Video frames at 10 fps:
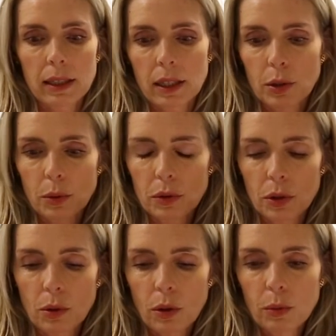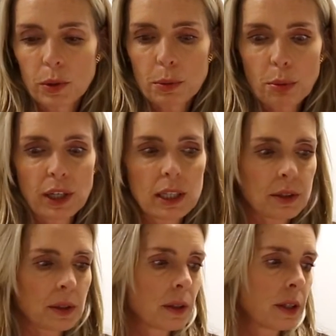and that you call with the
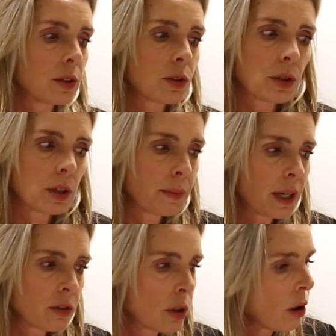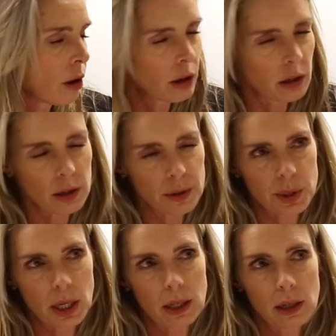printer and you talk about the
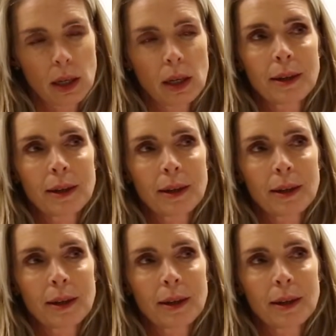colors and